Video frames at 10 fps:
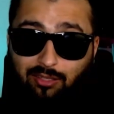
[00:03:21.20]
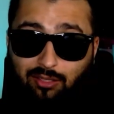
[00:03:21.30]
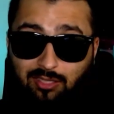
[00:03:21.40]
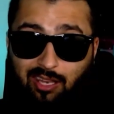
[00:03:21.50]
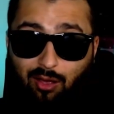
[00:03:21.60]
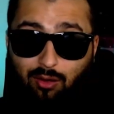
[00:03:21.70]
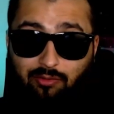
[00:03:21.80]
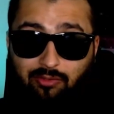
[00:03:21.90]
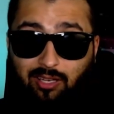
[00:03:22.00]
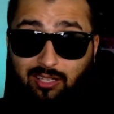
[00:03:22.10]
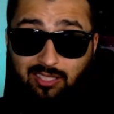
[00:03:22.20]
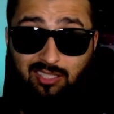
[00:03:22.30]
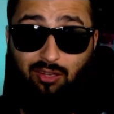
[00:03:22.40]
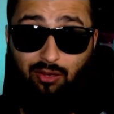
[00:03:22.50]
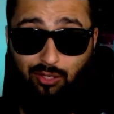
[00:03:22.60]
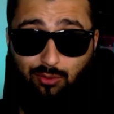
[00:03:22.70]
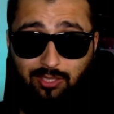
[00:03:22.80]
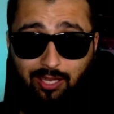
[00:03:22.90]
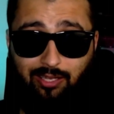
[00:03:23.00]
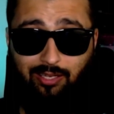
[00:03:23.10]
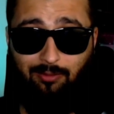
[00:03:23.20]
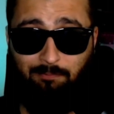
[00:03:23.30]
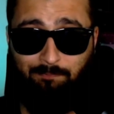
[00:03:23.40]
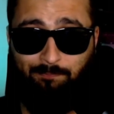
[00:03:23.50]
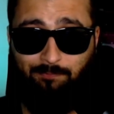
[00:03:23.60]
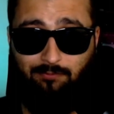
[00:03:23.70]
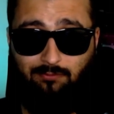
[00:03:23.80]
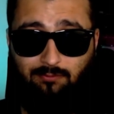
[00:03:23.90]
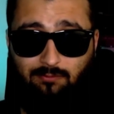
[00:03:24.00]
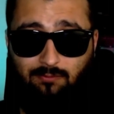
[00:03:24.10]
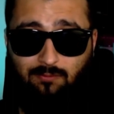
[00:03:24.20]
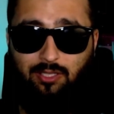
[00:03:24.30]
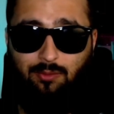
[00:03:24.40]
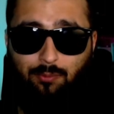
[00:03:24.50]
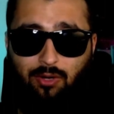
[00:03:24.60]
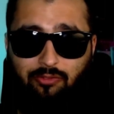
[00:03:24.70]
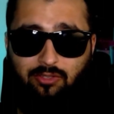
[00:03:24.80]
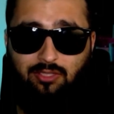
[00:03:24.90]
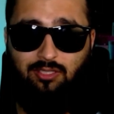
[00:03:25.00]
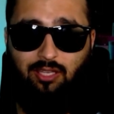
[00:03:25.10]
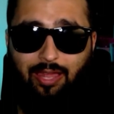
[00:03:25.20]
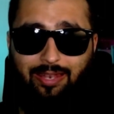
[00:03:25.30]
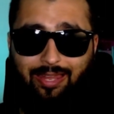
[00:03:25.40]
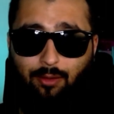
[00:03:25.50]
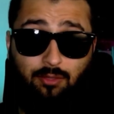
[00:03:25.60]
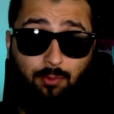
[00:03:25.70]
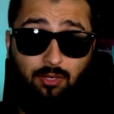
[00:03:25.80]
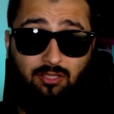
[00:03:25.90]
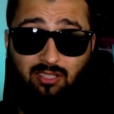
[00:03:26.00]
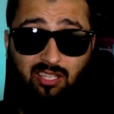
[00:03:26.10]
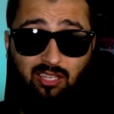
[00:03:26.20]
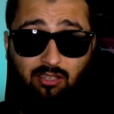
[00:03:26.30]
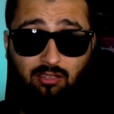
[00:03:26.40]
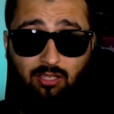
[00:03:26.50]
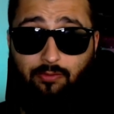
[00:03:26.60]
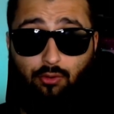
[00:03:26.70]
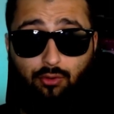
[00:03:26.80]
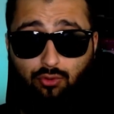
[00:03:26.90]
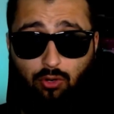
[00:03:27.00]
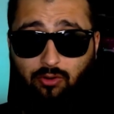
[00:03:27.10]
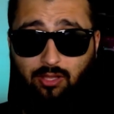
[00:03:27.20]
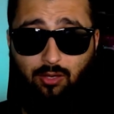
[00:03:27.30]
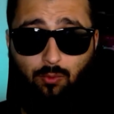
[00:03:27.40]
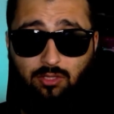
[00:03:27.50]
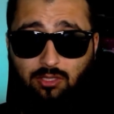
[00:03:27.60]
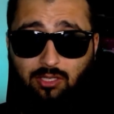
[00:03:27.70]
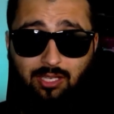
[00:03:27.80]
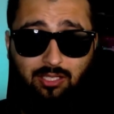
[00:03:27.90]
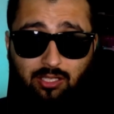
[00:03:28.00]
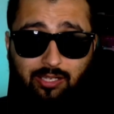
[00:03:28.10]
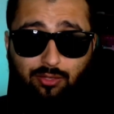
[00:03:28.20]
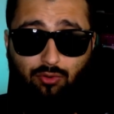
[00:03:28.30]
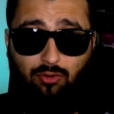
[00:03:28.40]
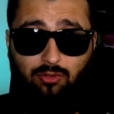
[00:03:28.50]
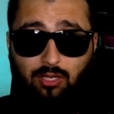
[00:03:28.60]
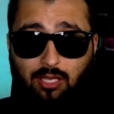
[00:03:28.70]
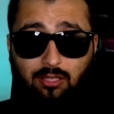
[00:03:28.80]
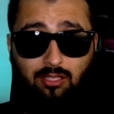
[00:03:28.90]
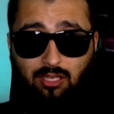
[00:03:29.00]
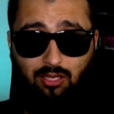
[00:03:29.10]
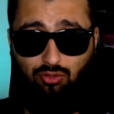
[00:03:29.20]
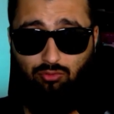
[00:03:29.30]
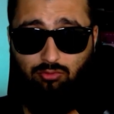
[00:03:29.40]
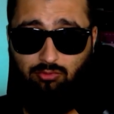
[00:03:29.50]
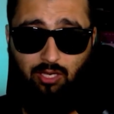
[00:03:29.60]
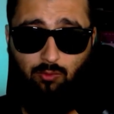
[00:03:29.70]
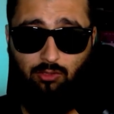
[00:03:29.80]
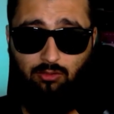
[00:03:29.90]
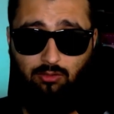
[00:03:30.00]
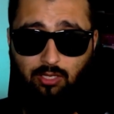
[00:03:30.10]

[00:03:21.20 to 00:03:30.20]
dusted it off and actually started using it again. It's definitely personal preference and down to personal need. If you're a drawer that wants to digitally draw, then yeah, sure, get one.